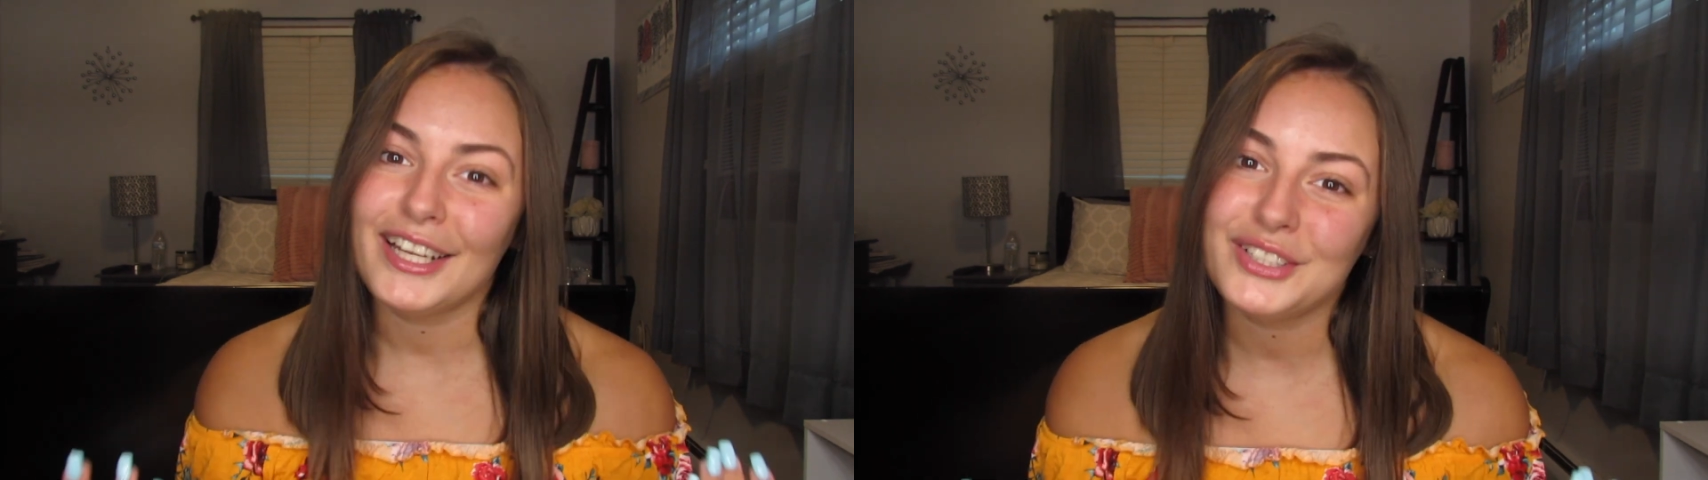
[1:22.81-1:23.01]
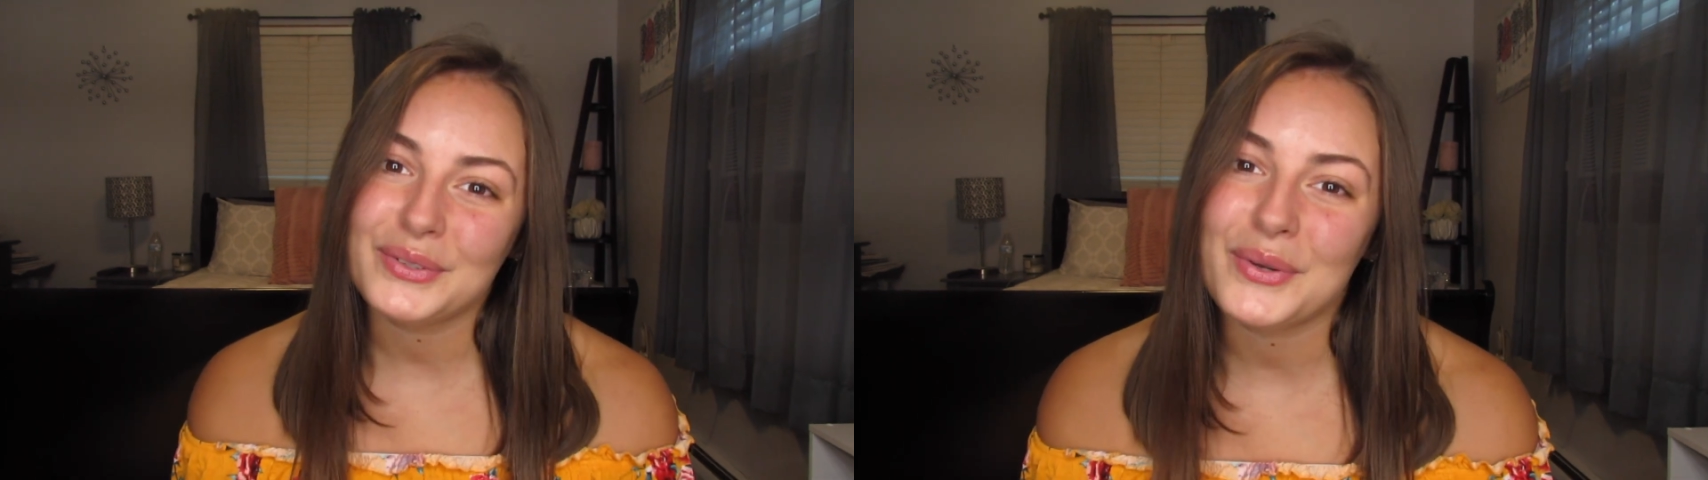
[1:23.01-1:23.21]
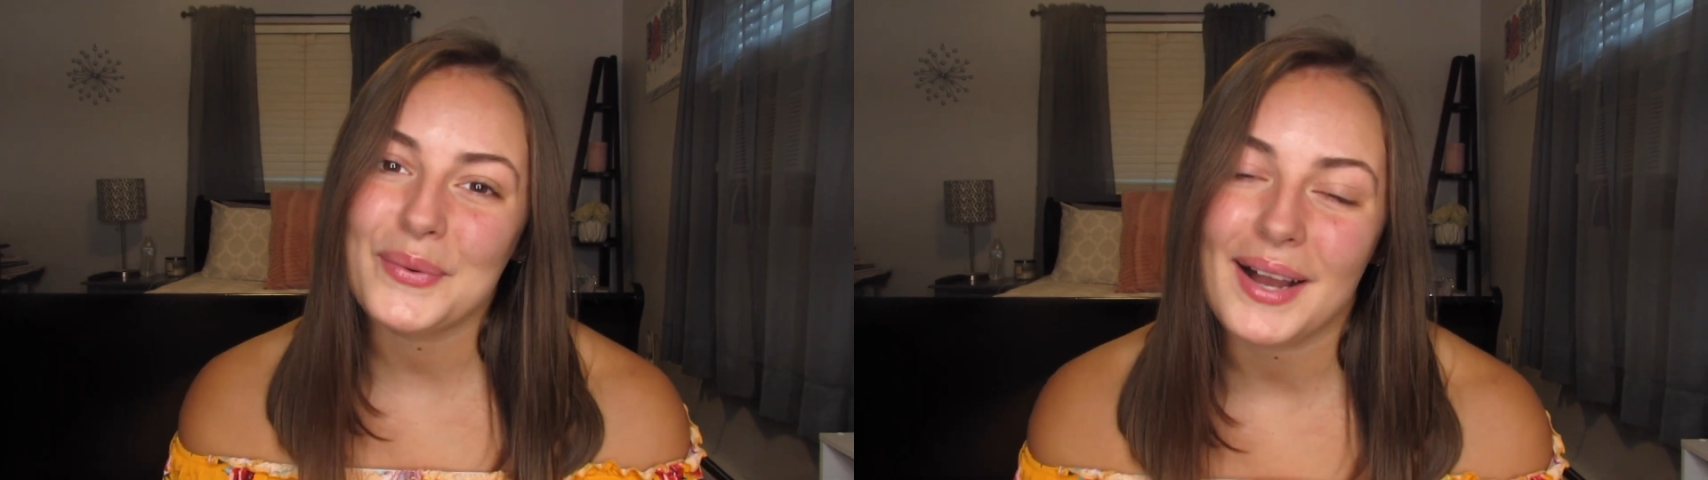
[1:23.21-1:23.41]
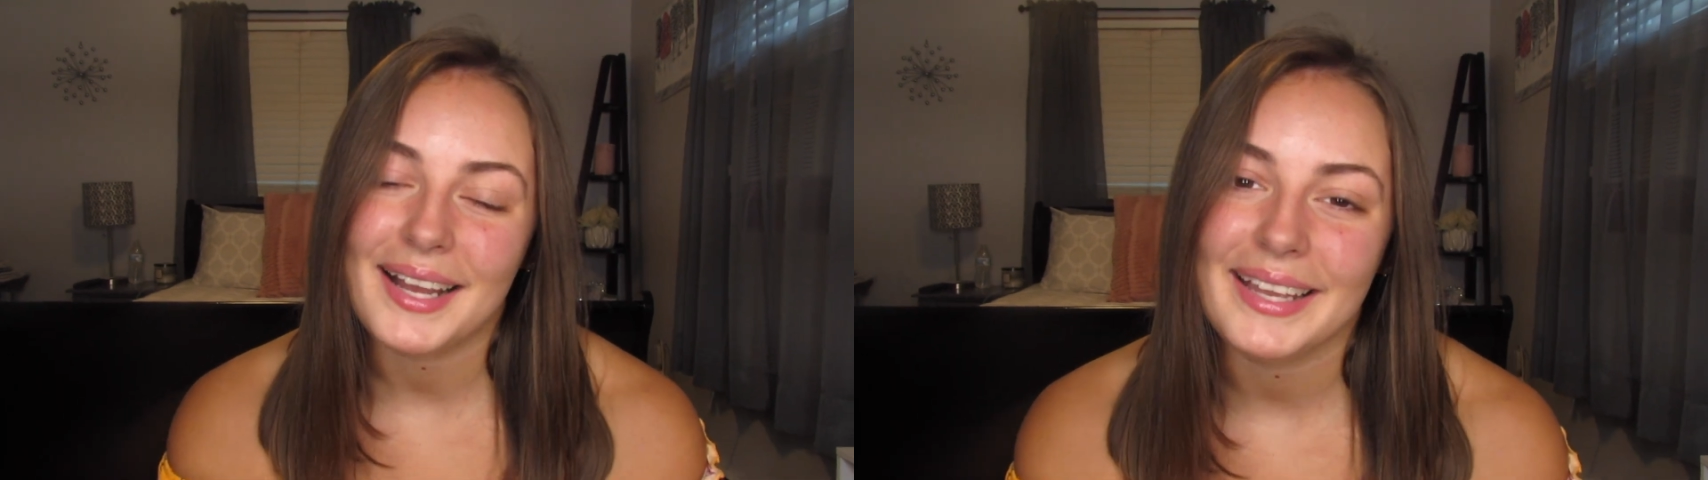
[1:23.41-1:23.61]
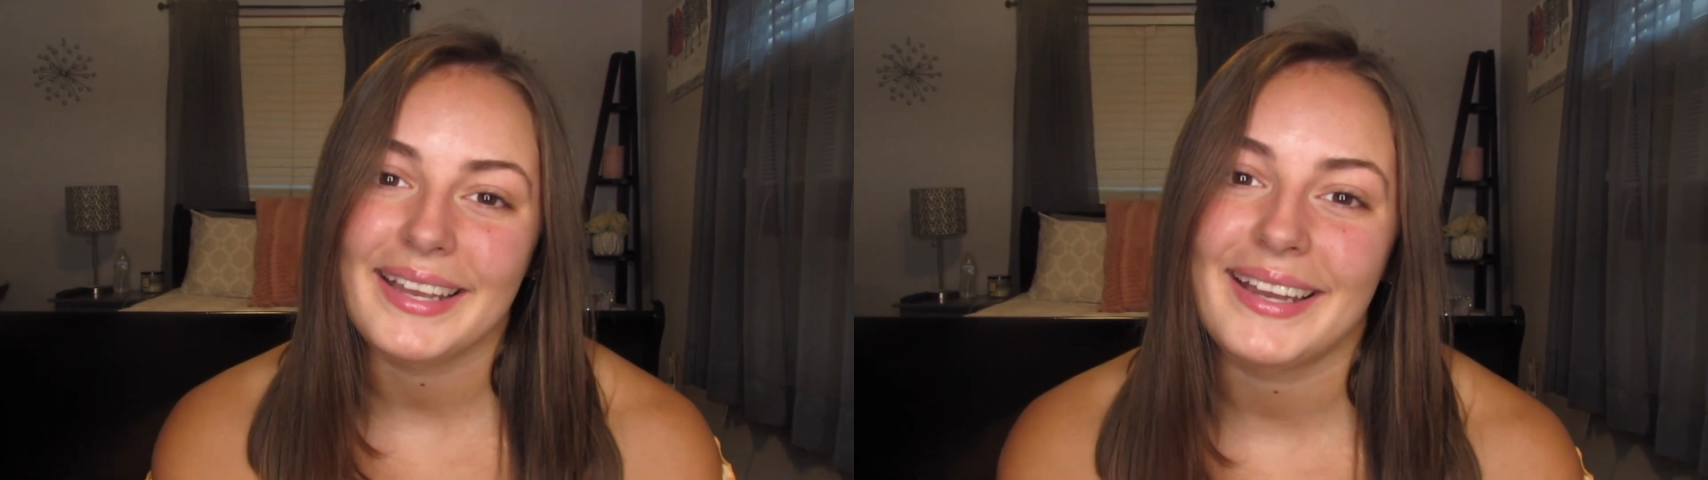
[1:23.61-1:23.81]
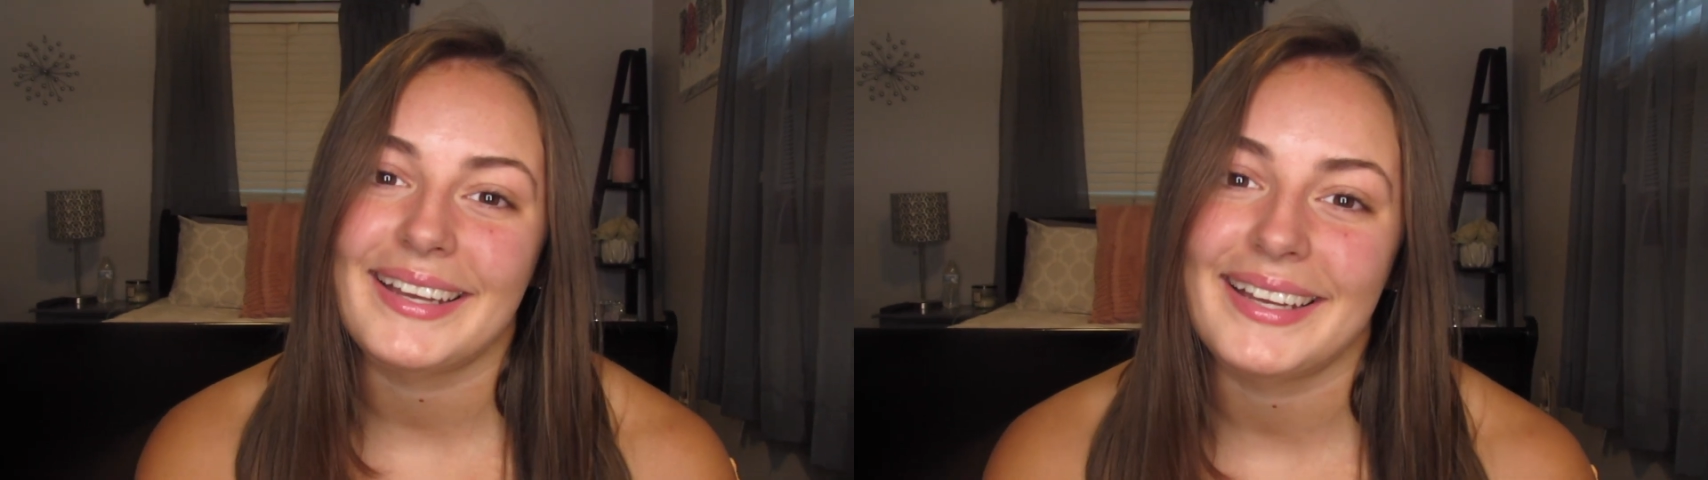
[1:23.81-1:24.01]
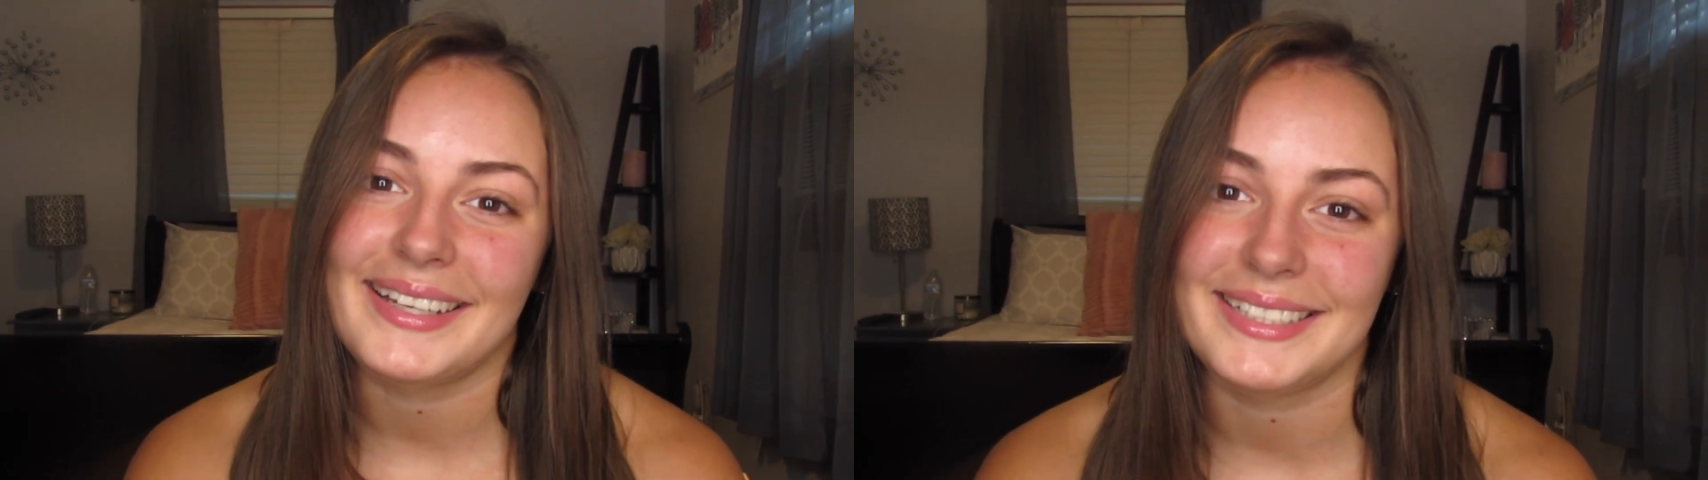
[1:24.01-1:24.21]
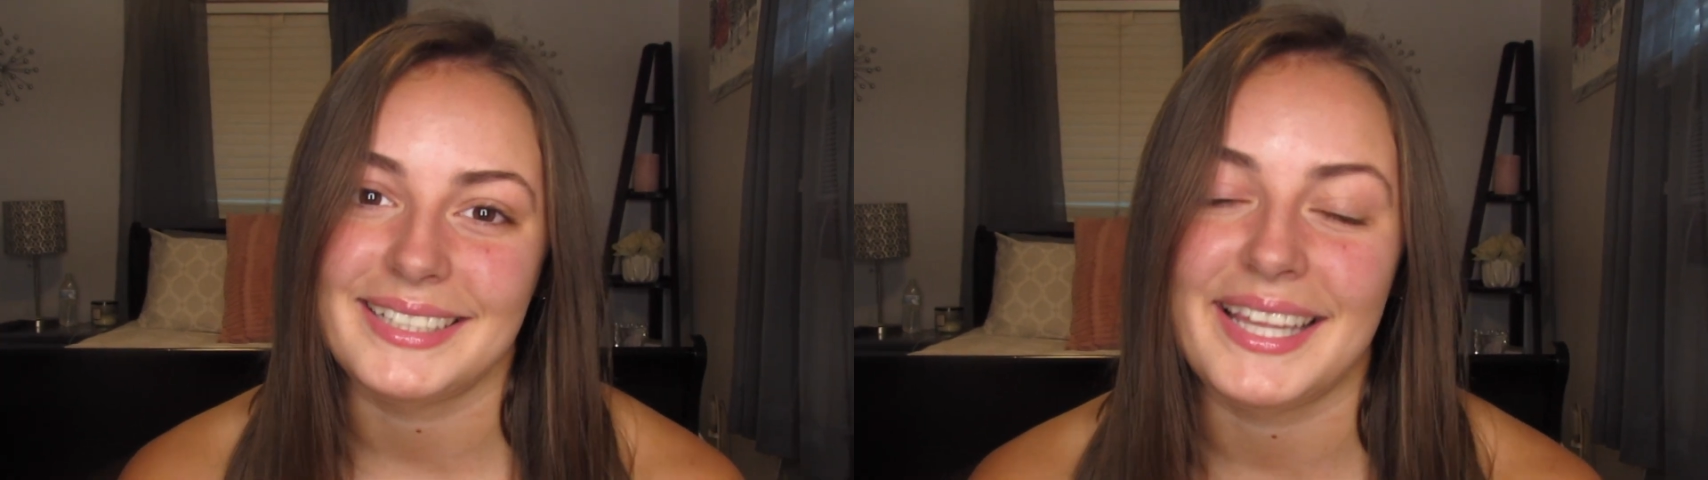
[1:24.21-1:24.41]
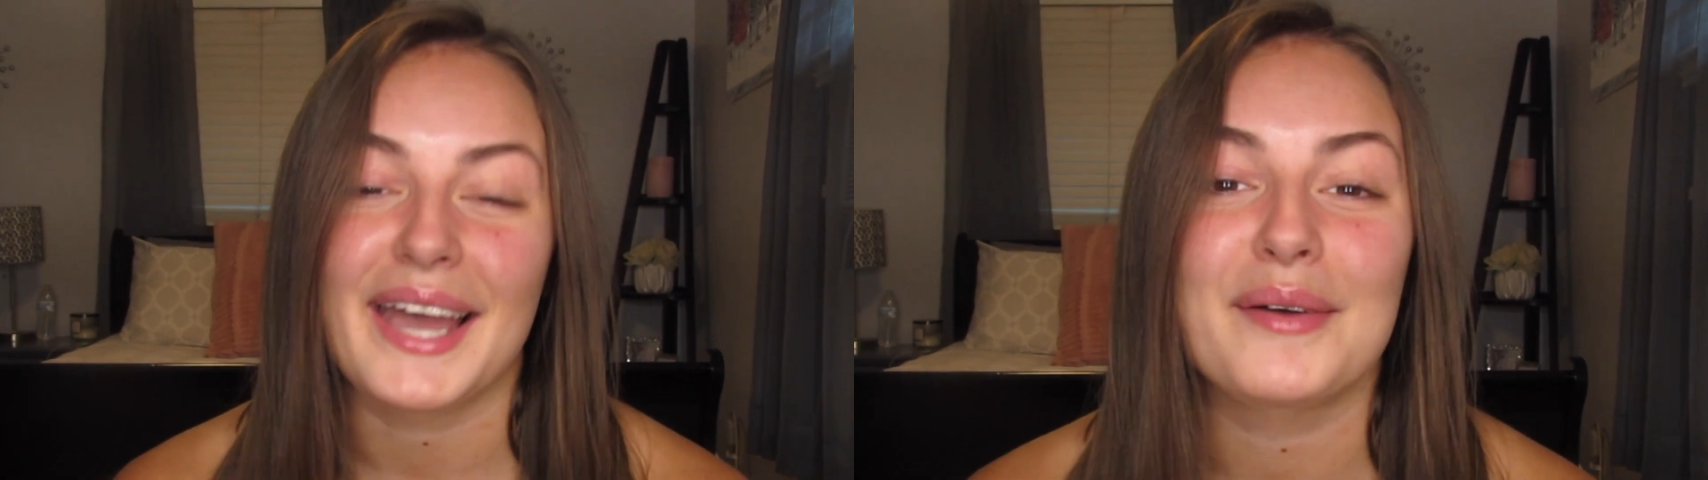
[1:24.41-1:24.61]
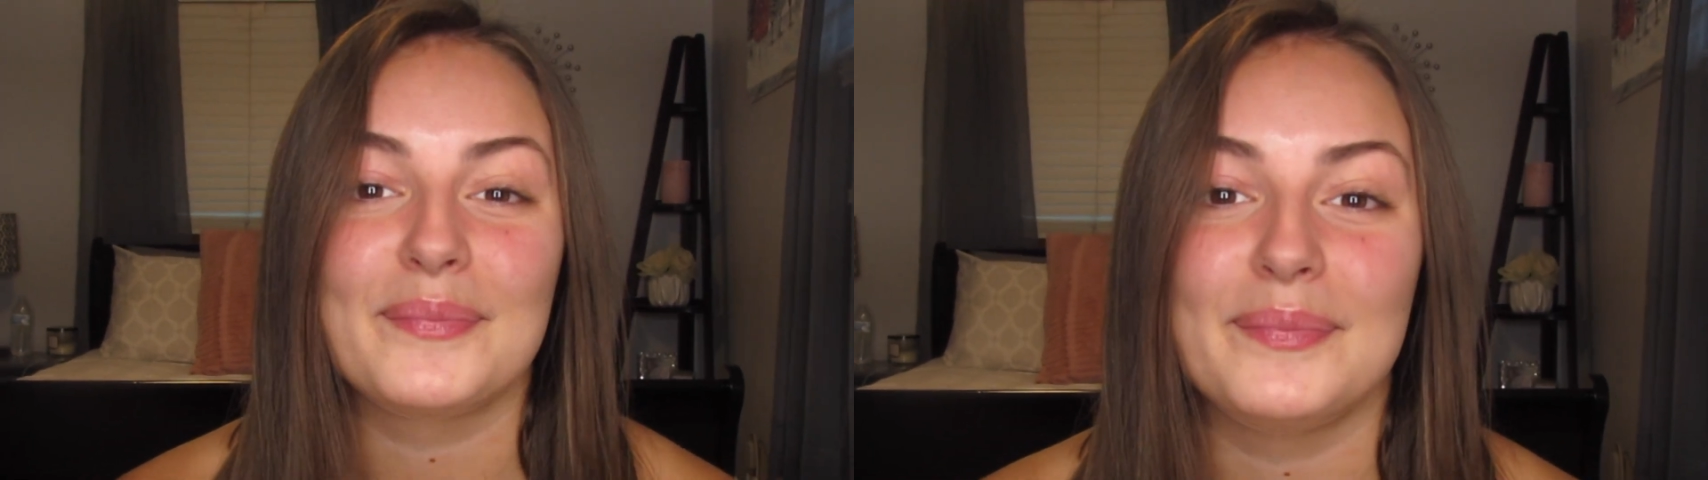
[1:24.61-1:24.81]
I don't know why I did that,